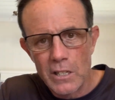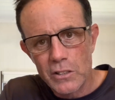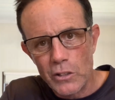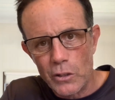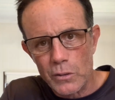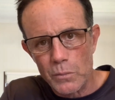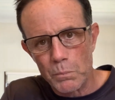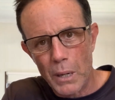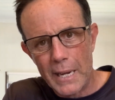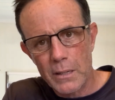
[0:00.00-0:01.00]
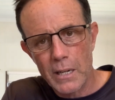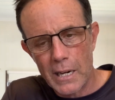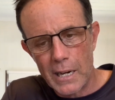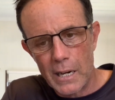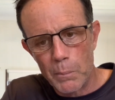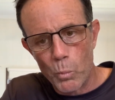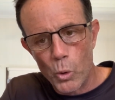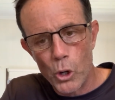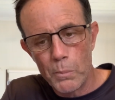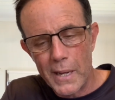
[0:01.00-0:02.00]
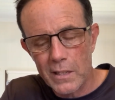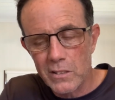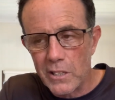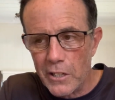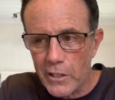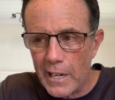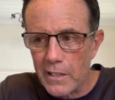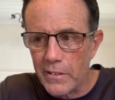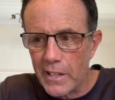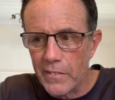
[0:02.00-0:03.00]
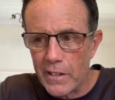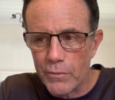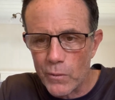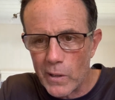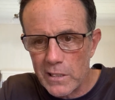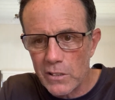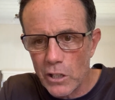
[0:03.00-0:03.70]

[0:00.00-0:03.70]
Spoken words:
certain black worm mounds that you get. They're there for a reason.